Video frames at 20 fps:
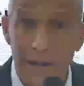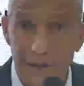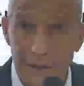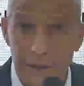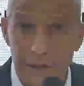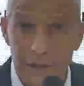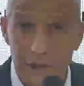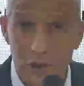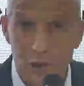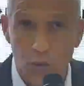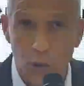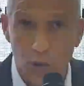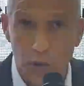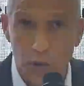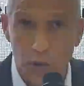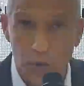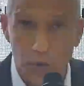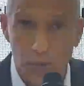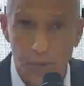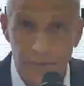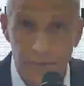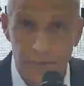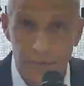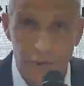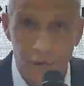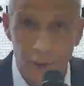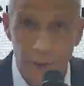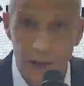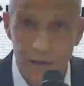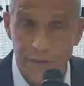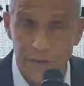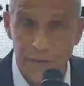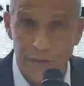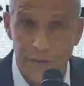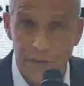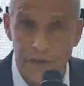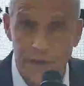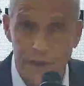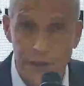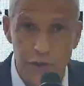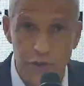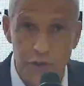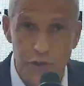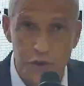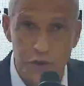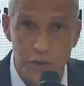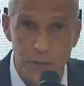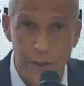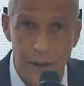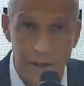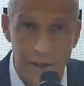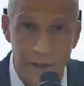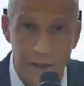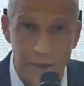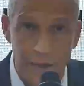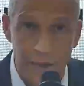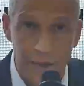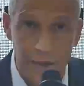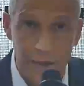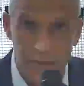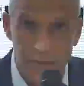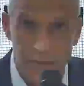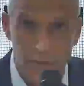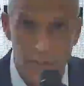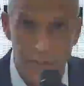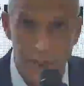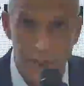of the teams and gain a comprehensive